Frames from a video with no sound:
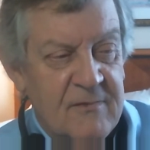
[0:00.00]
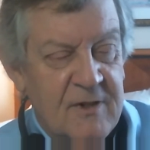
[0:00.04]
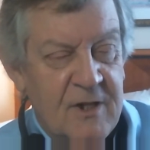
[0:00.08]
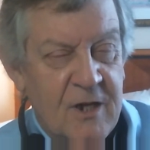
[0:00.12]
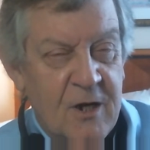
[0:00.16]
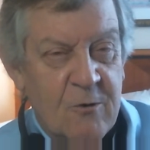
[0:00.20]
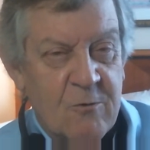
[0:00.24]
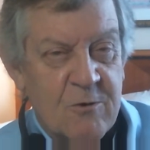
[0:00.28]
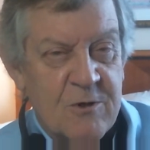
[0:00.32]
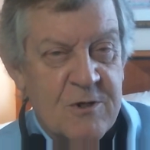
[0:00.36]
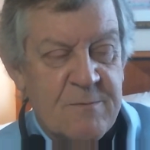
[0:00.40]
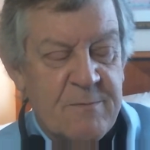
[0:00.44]

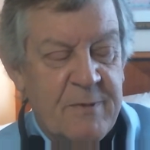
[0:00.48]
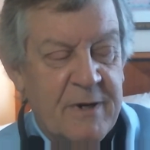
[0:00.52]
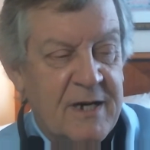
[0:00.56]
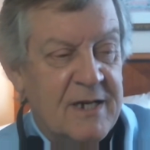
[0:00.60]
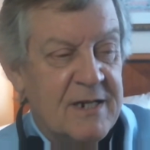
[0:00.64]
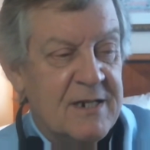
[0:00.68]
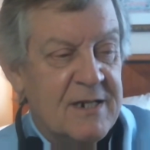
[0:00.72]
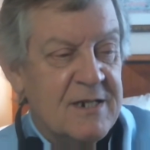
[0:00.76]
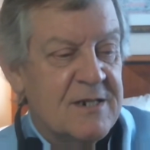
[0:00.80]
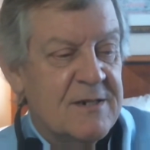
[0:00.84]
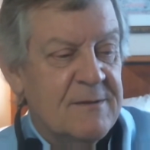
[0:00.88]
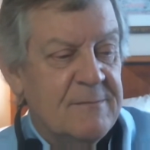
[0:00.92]
No
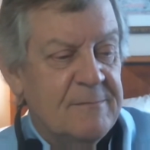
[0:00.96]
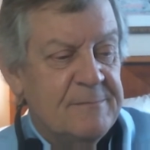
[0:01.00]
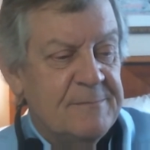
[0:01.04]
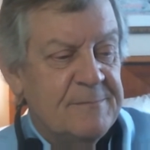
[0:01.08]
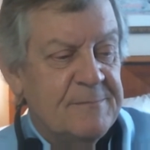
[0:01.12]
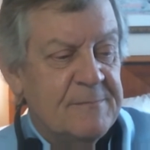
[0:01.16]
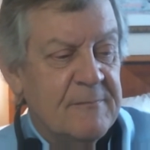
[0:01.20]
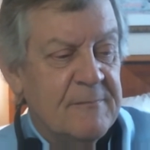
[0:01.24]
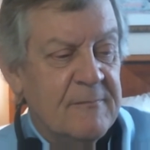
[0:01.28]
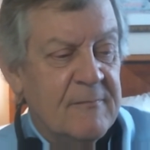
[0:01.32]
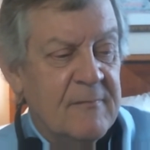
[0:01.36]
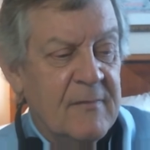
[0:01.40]
response.
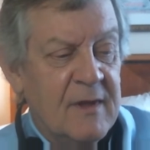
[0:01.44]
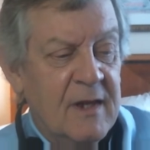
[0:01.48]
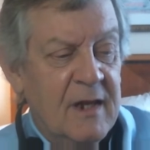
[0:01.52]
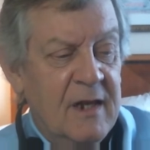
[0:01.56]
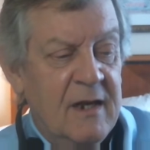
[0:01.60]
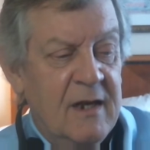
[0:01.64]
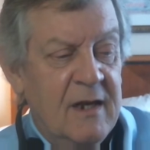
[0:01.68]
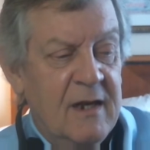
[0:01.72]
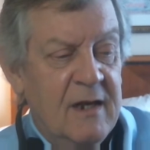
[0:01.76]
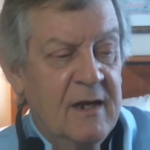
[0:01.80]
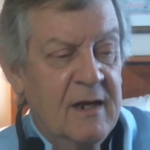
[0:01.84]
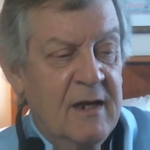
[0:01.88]

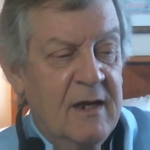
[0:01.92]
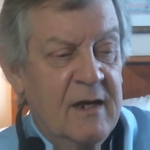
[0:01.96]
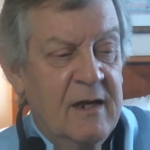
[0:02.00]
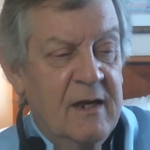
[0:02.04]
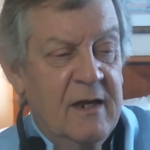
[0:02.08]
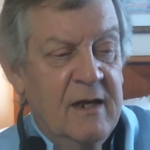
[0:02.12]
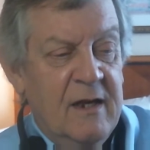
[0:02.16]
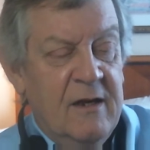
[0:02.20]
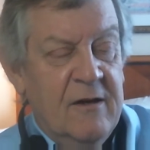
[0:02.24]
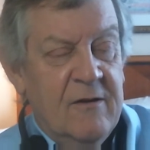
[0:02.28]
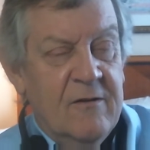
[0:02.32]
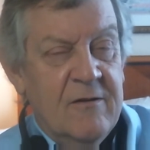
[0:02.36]

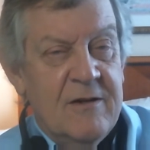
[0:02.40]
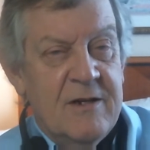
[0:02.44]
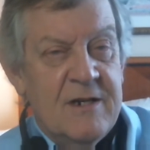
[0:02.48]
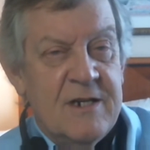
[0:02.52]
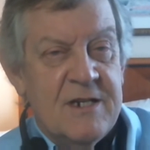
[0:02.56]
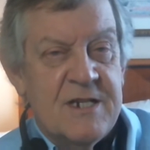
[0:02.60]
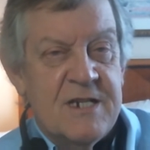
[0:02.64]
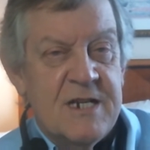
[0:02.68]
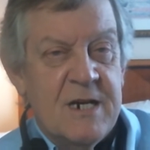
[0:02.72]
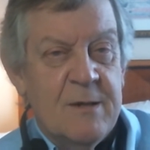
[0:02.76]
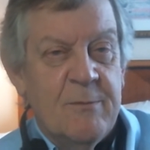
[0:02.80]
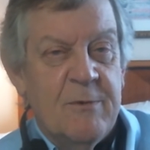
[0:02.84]

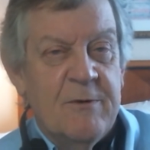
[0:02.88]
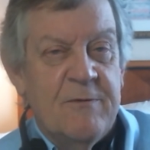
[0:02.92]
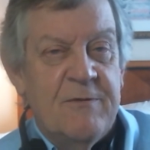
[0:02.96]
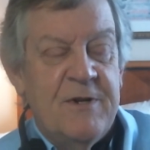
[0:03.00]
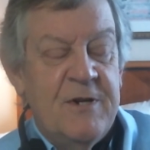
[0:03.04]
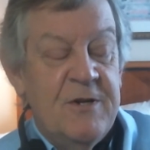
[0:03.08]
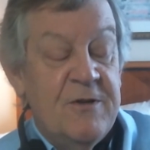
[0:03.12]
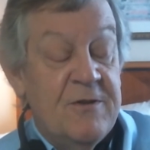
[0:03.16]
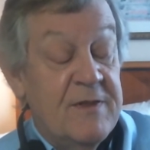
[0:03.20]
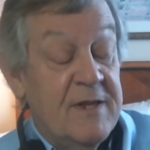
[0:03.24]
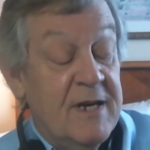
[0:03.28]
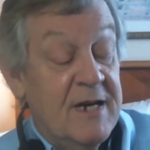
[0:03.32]
Well, in
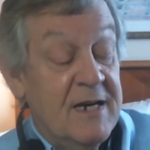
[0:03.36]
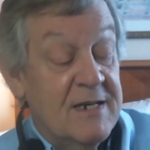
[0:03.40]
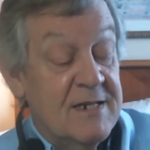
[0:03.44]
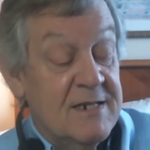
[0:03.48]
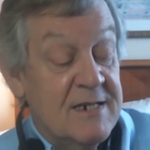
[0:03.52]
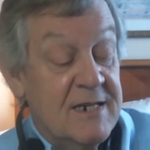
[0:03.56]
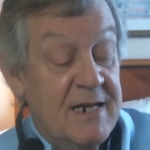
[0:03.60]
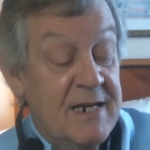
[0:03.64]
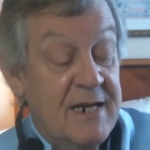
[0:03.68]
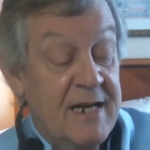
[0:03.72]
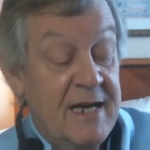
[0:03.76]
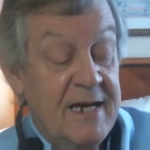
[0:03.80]
December of
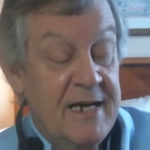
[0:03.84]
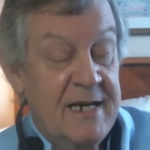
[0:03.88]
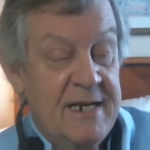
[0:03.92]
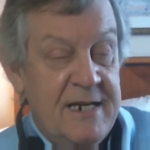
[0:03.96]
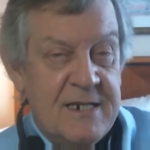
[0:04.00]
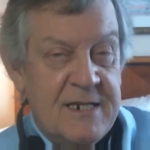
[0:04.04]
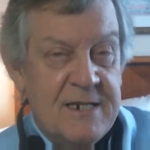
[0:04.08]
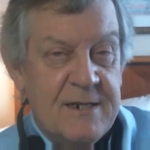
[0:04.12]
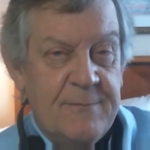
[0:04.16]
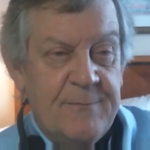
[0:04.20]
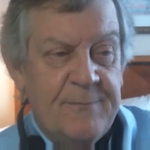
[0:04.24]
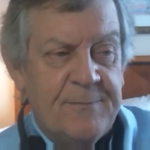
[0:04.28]

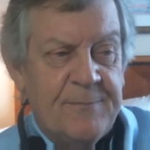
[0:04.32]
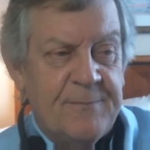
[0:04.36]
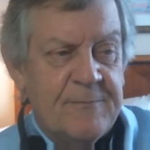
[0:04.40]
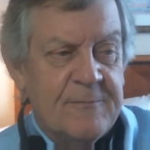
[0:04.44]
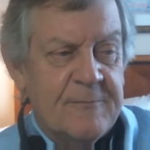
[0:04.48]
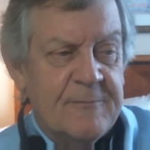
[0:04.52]
2008,